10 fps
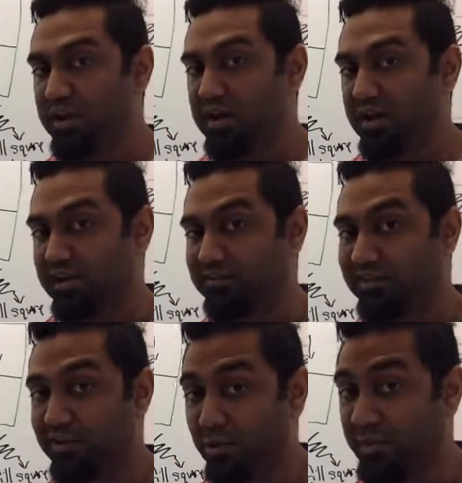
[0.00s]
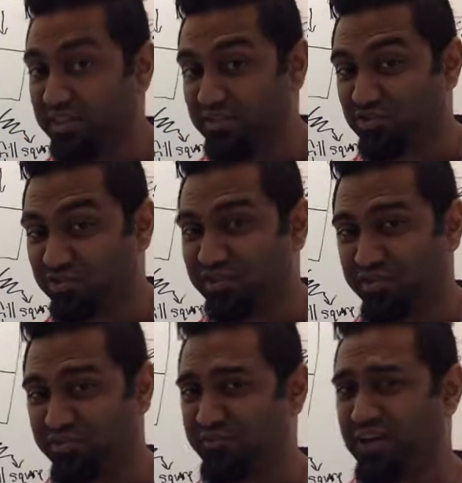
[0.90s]
and hoping that your
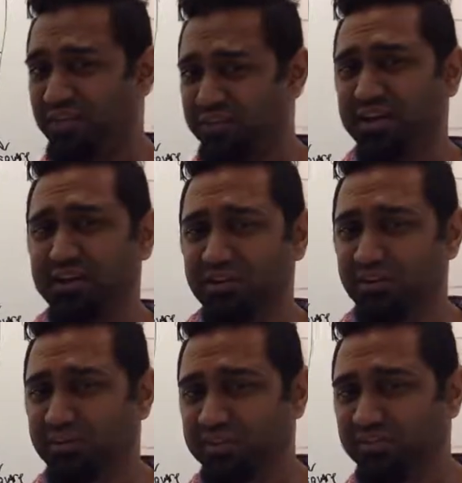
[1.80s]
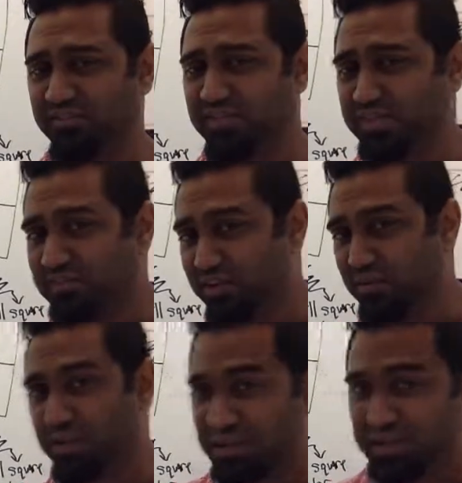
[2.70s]
cells follow that code, because if they don't,